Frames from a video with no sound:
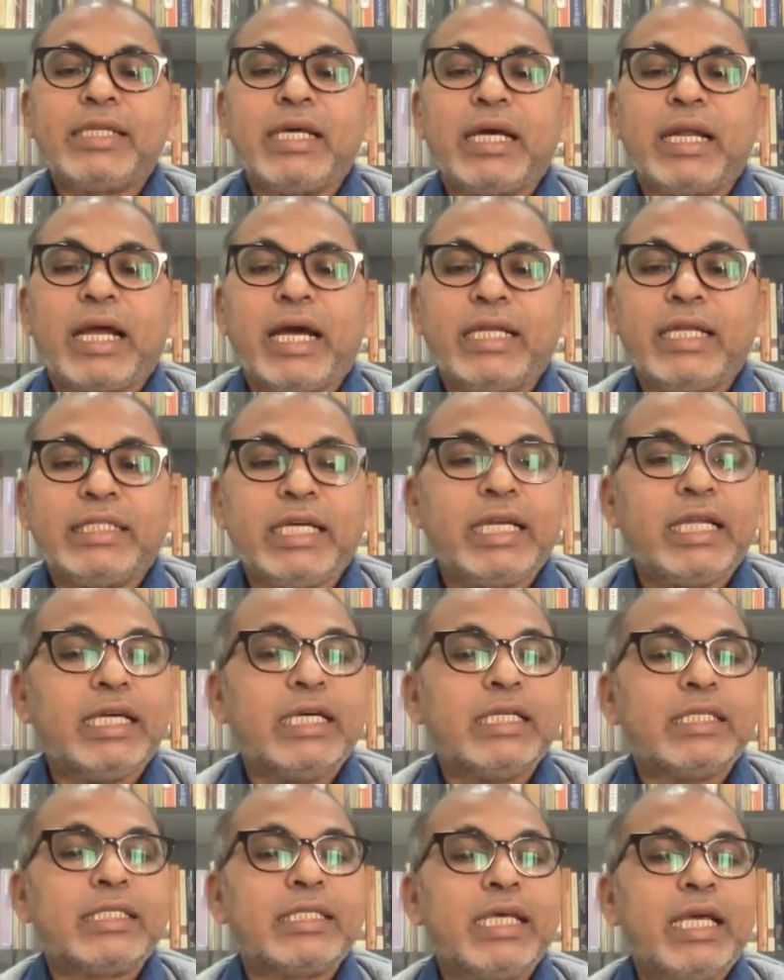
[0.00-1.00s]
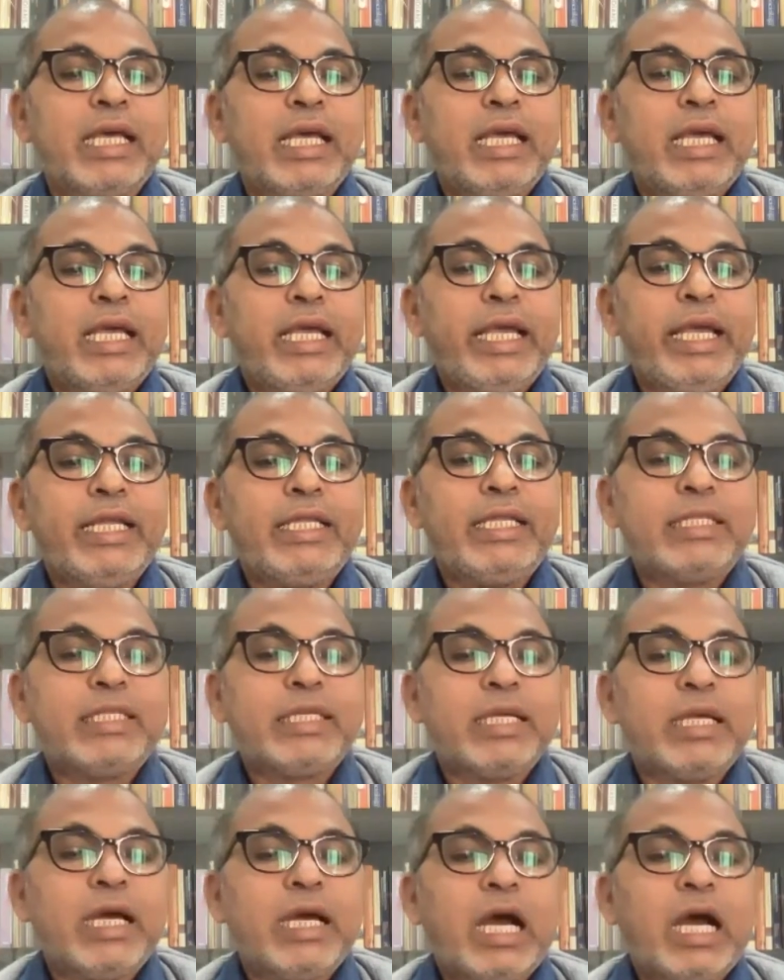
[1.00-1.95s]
or Acharyas each